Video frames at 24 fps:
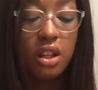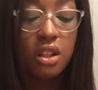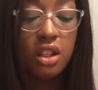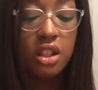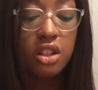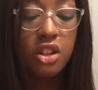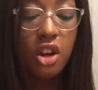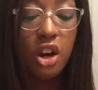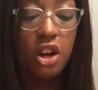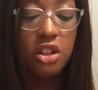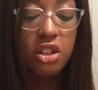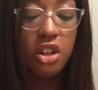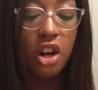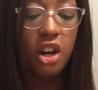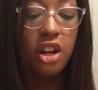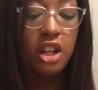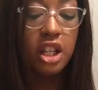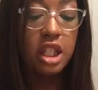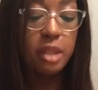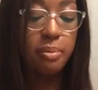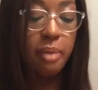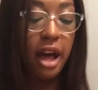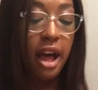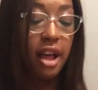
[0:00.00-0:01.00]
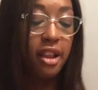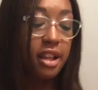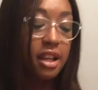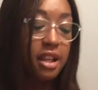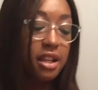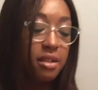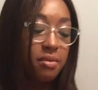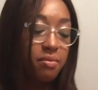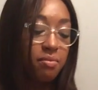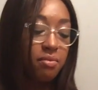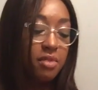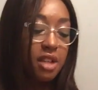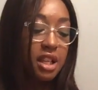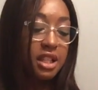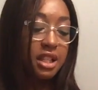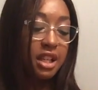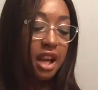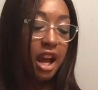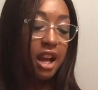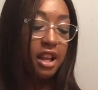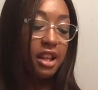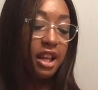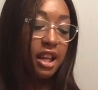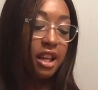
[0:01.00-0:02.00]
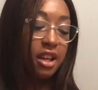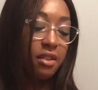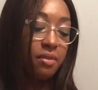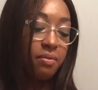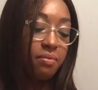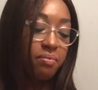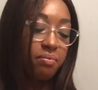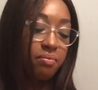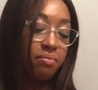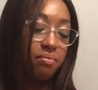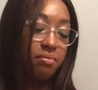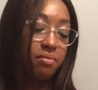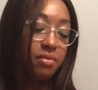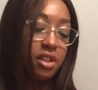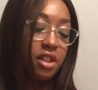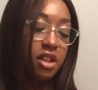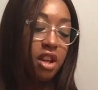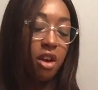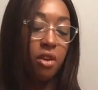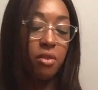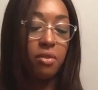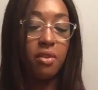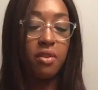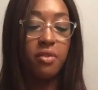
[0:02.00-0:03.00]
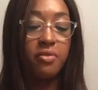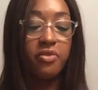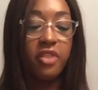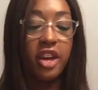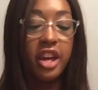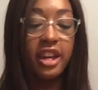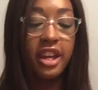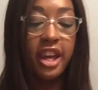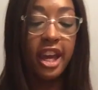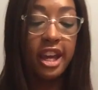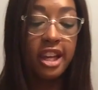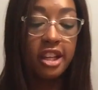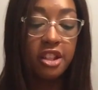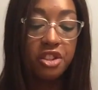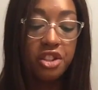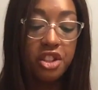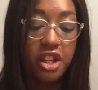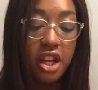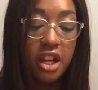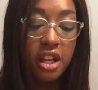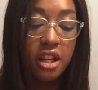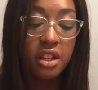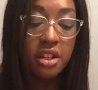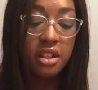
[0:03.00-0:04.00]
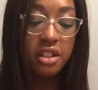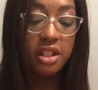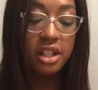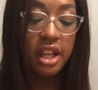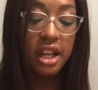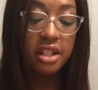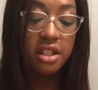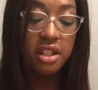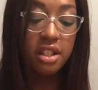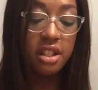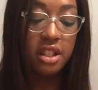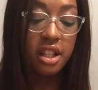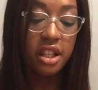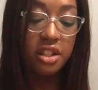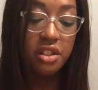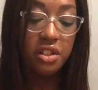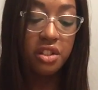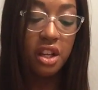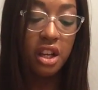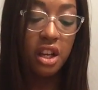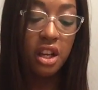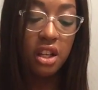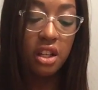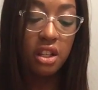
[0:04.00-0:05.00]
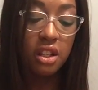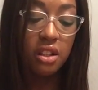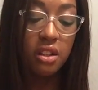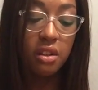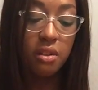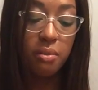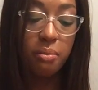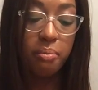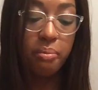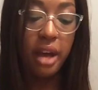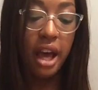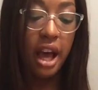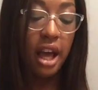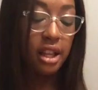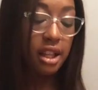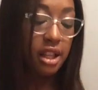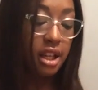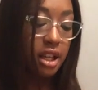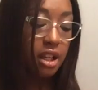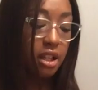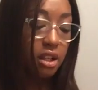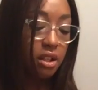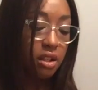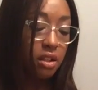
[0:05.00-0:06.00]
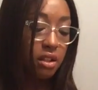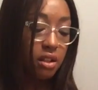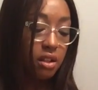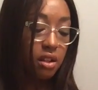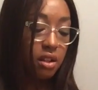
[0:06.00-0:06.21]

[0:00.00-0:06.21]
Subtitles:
The Tarte Tartiest palette is kind of like, you know, vacation, destination palette.